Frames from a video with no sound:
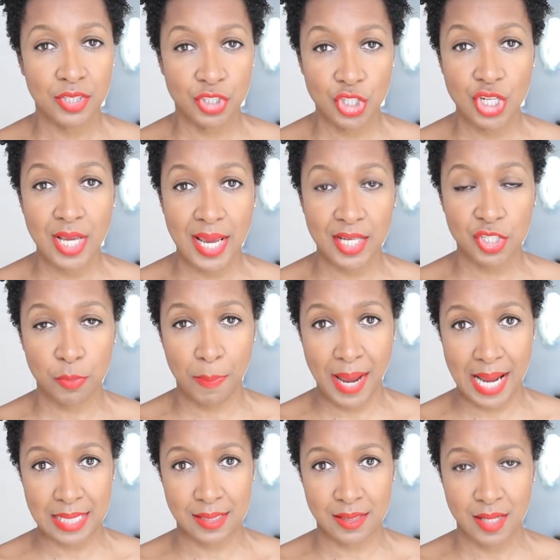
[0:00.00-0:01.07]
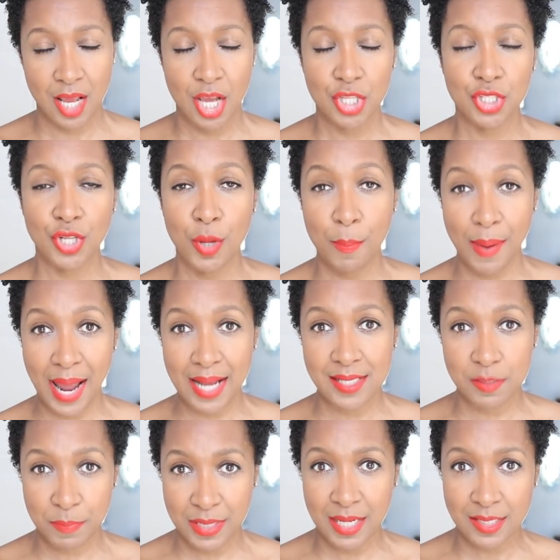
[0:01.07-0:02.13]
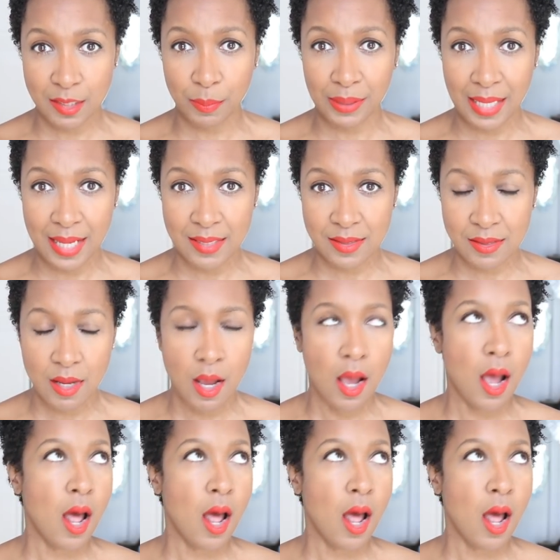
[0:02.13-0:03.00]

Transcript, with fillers: GH Bass. You know Bass, B-A-S-S,